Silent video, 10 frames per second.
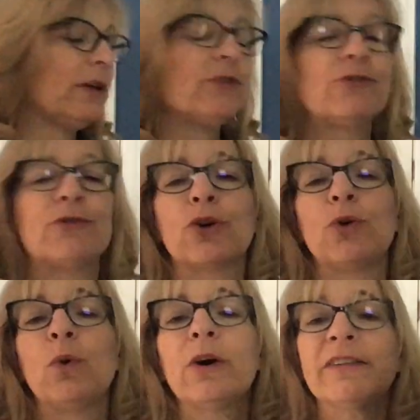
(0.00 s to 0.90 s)
is for
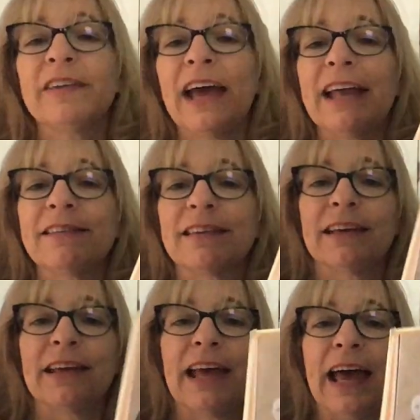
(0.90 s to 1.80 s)
quartet
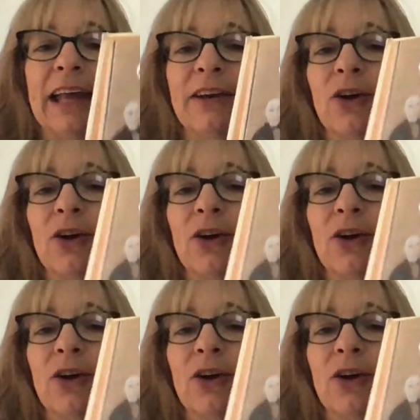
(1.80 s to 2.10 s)
and